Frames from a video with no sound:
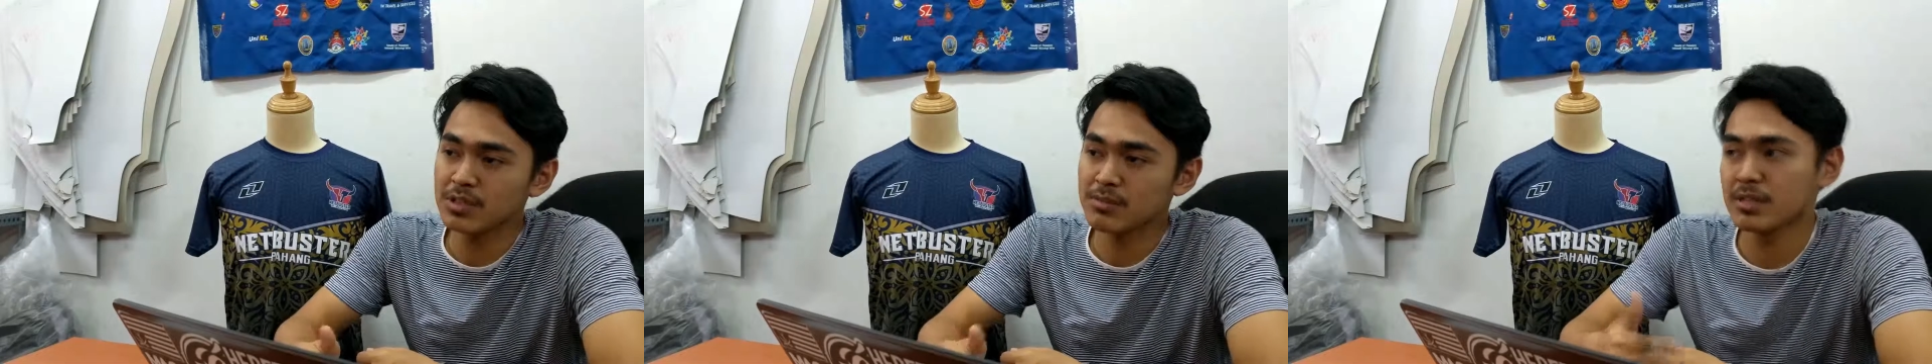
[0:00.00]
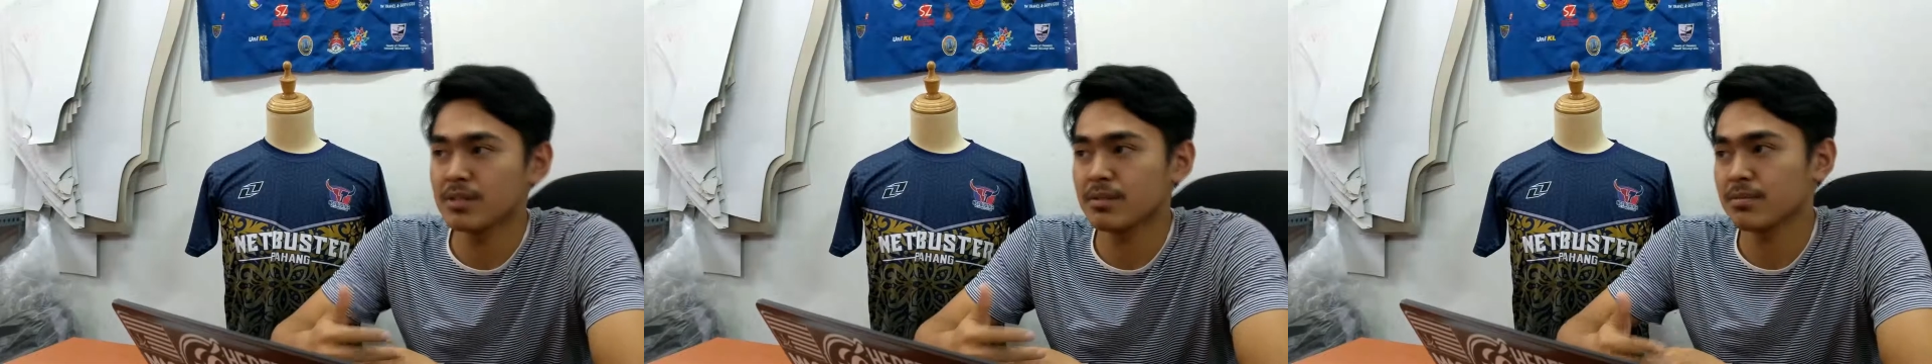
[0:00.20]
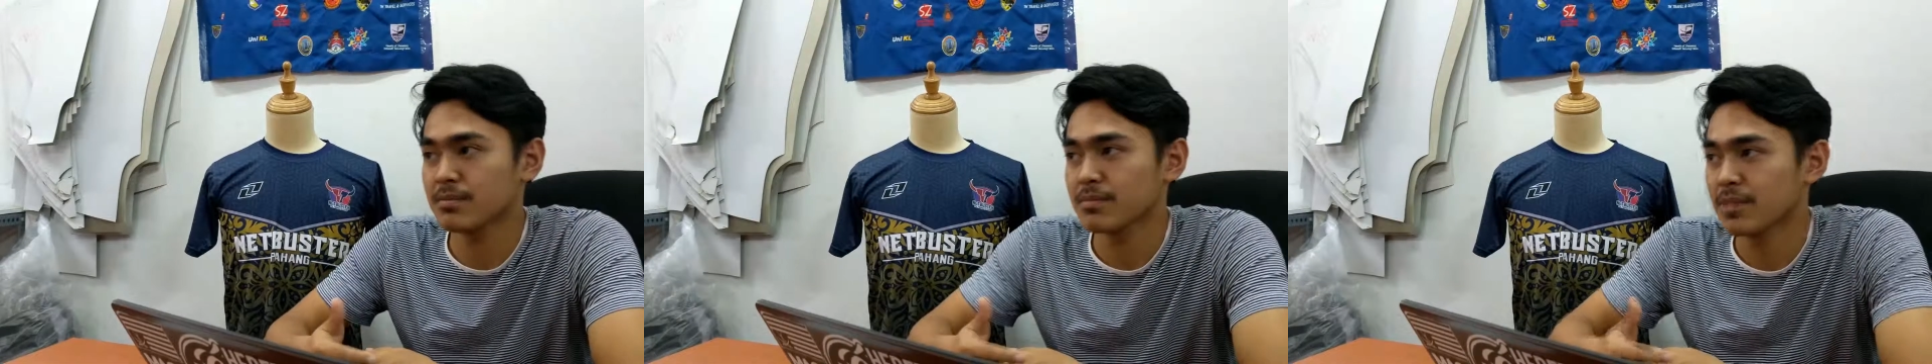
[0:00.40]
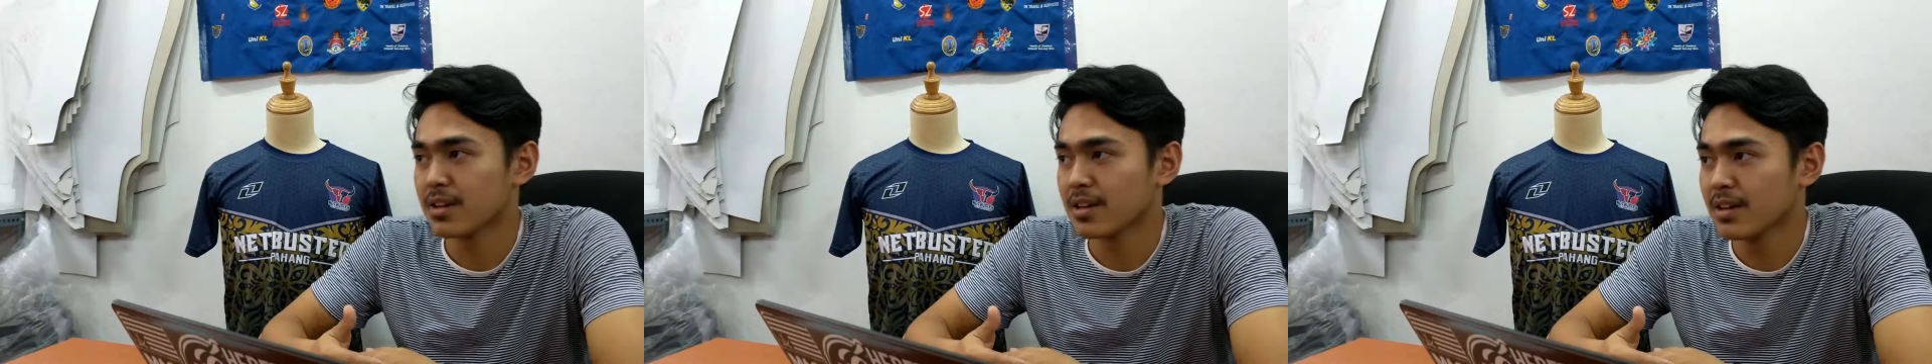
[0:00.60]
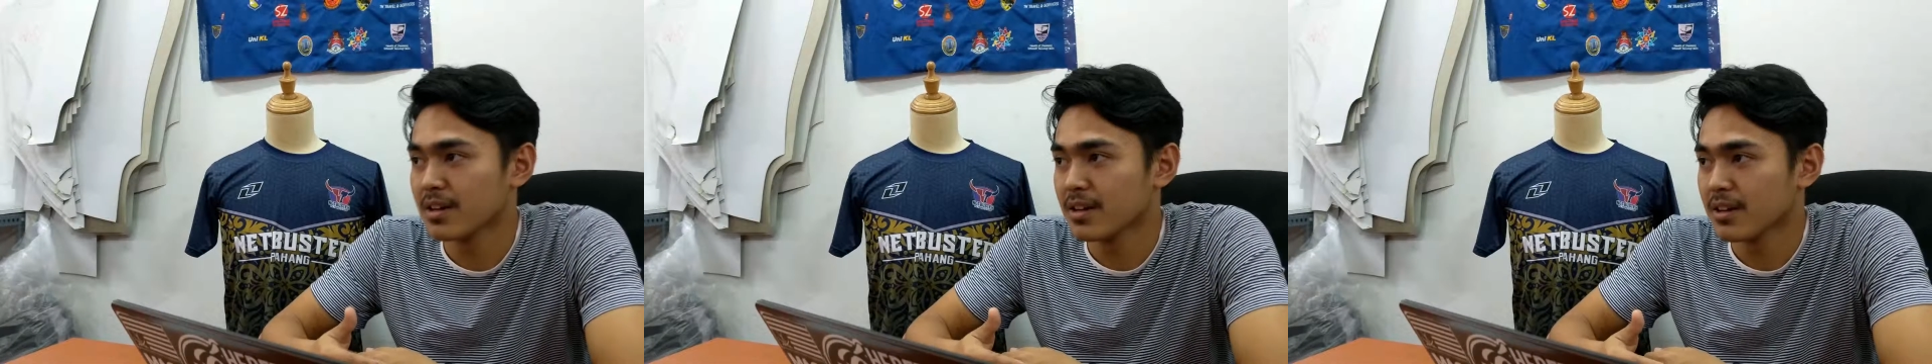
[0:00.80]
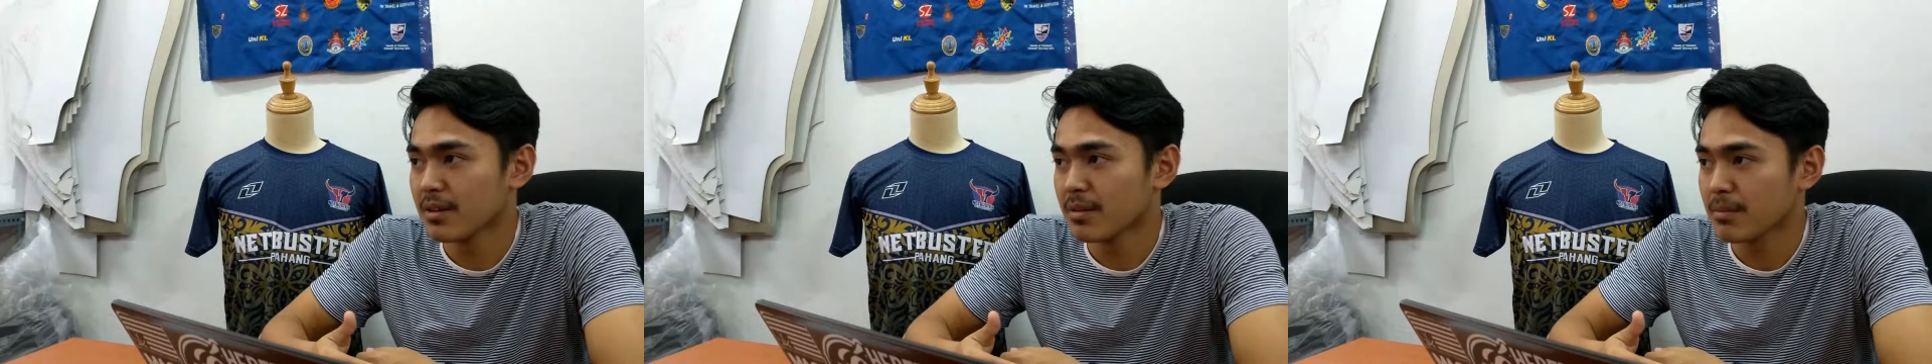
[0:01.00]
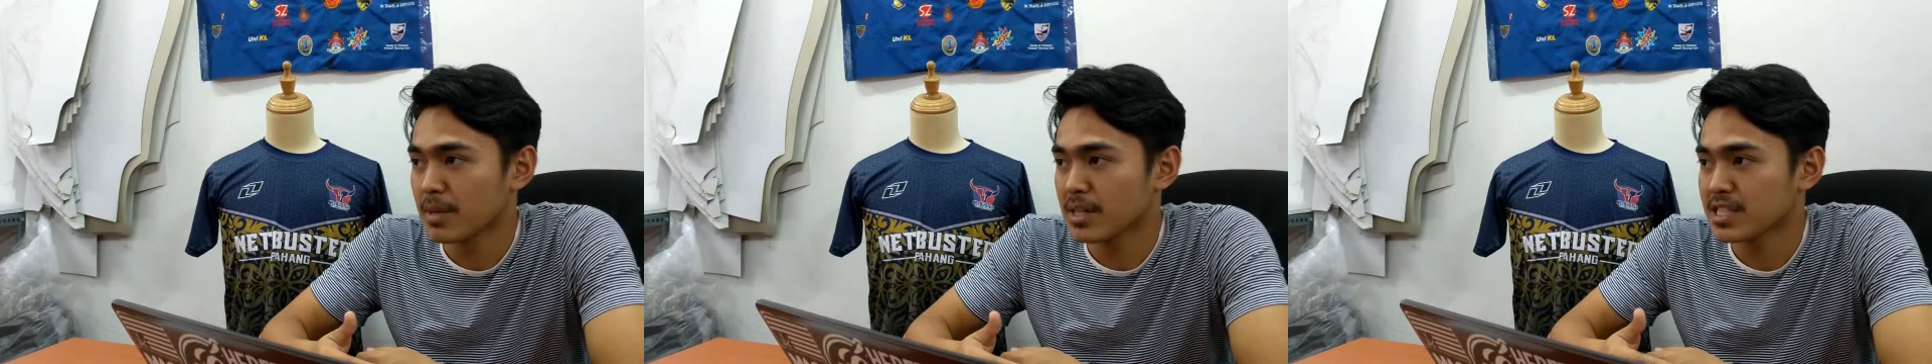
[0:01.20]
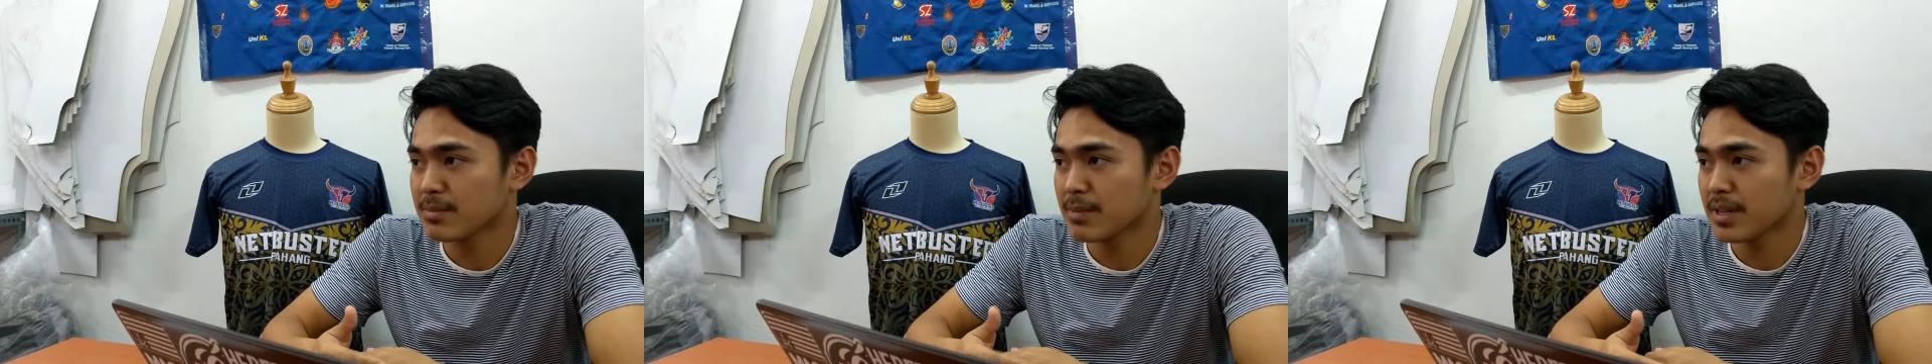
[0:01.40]
challenge would be my
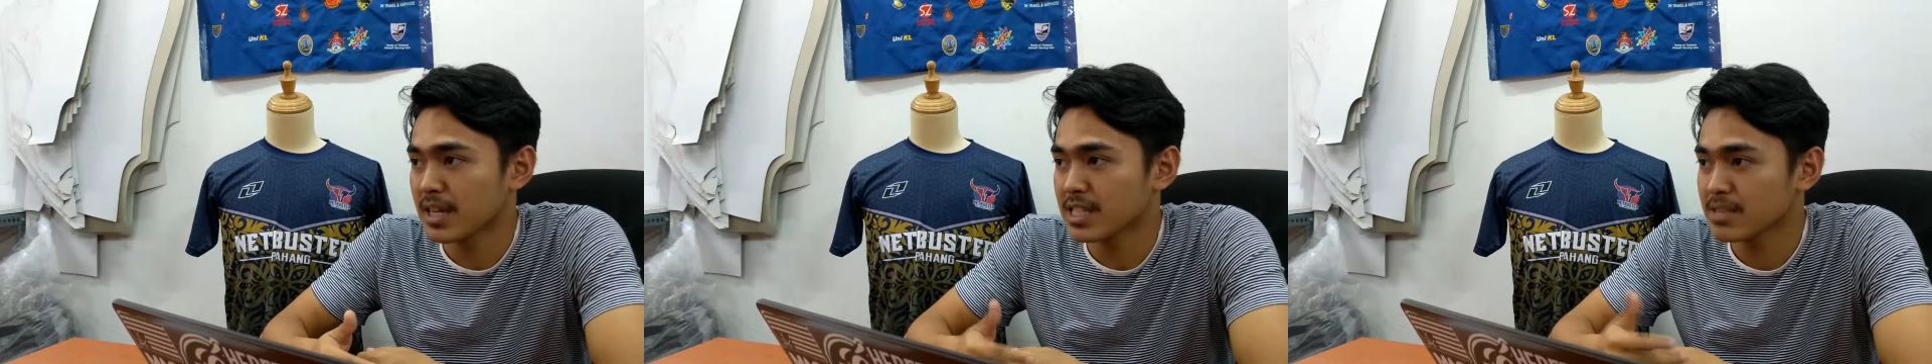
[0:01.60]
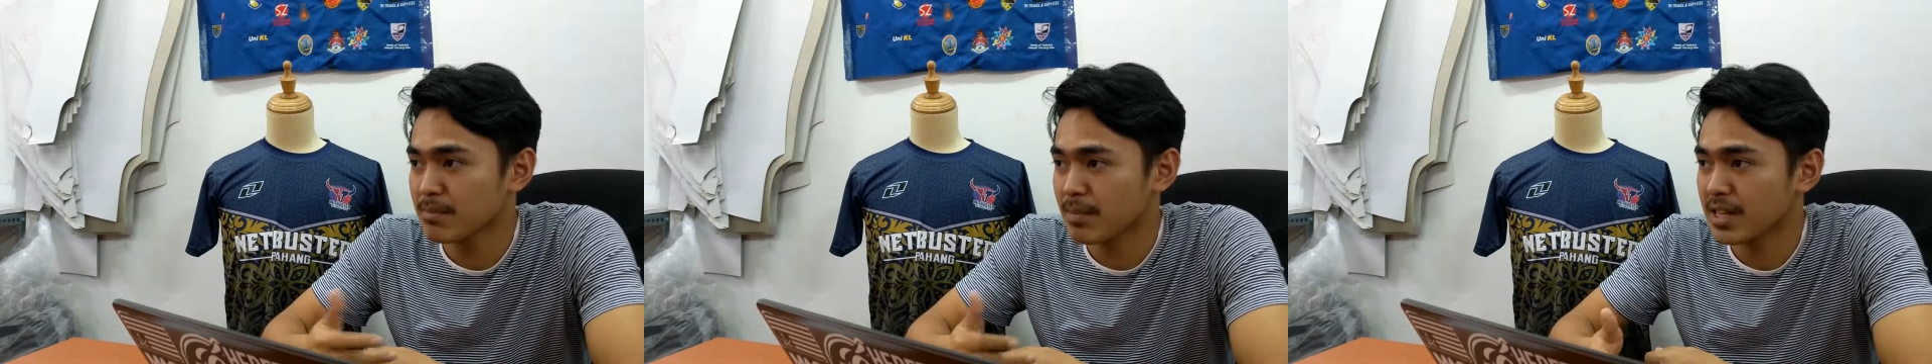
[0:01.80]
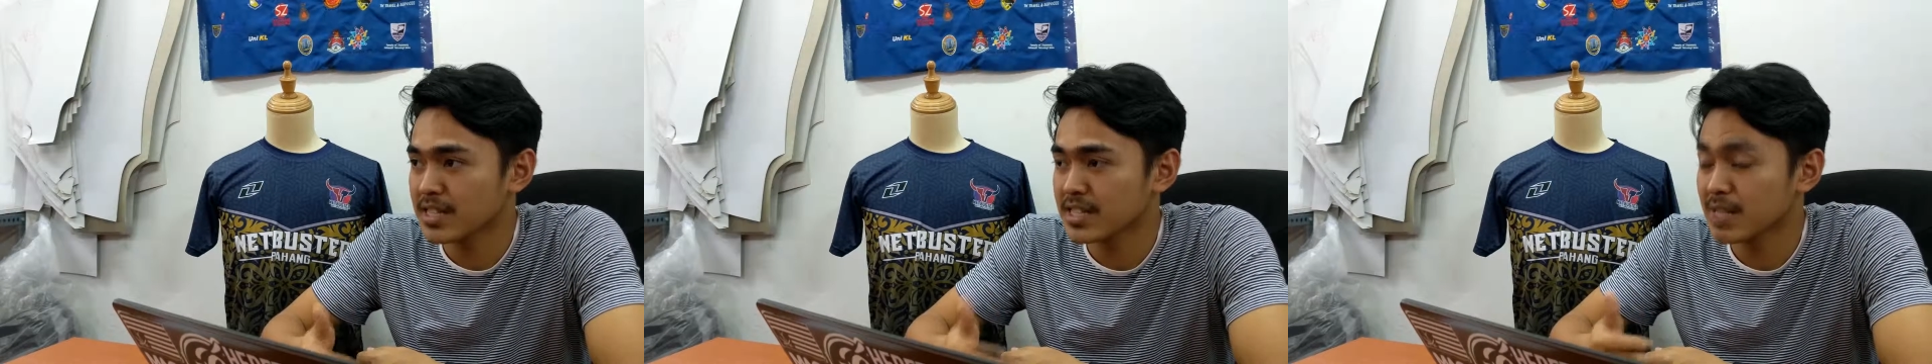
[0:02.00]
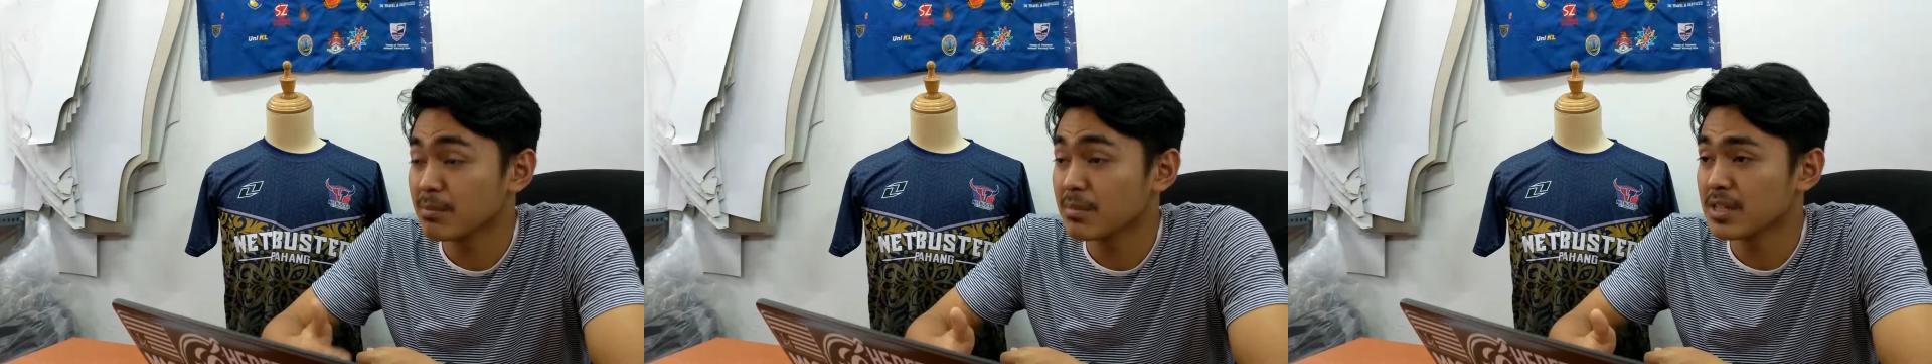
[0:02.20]
former workers.